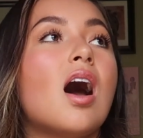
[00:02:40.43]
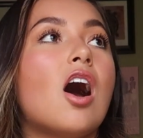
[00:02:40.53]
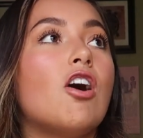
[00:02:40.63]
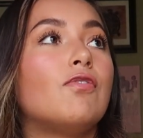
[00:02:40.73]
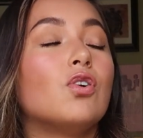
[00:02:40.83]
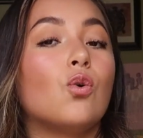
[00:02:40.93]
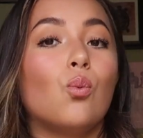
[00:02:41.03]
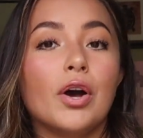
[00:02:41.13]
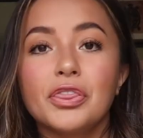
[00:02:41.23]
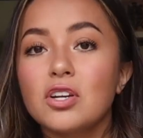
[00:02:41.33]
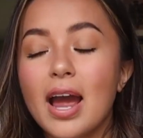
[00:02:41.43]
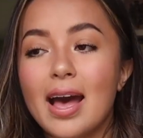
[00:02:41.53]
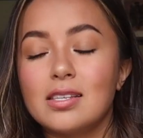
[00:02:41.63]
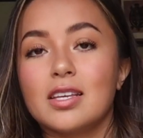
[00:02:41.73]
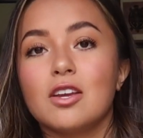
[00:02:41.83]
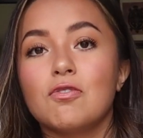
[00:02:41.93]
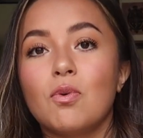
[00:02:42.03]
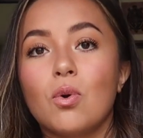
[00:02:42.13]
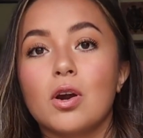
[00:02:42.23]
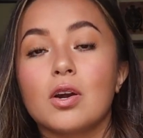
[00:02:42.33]
of what they're asking
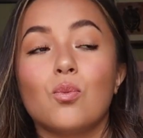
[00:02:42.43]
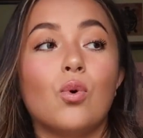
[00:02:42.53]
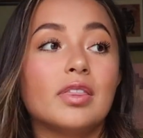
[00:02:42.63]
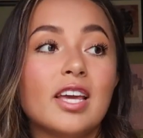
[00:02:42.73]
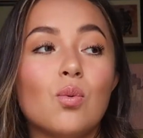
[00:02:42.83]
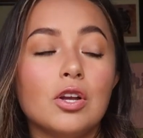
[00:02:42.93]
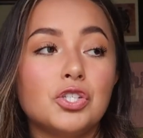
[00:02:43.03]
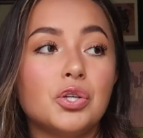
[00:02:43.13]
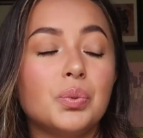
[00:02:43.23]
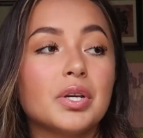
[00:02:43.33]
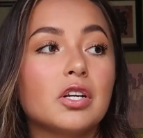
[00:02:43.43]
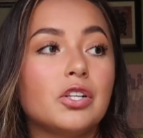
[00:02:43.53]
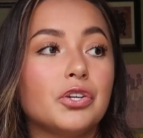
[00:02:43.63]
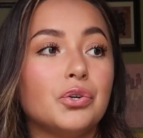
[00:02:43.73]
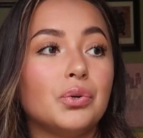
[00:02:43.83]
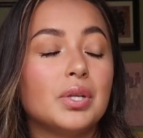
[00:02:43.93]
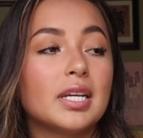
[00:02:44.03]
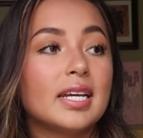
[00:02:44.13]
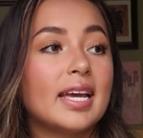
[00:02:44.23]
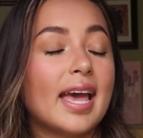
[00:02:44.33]
for, what they want you to
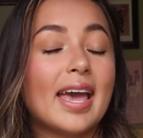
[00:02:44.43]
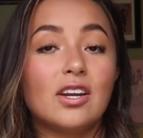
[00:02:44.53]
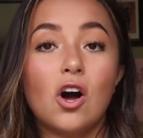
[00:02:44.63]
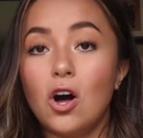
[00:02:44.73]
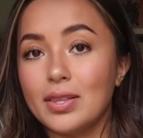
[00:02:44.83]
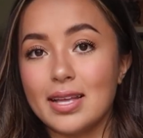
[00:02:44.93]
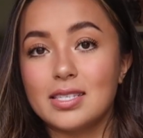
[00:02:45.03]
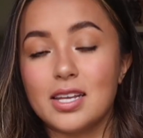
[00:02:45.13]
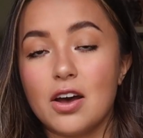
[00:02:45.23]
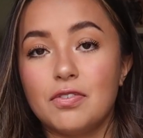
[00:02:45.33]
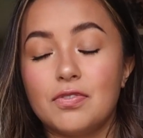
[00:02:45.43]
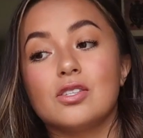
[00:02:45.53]
include, and all that stuff.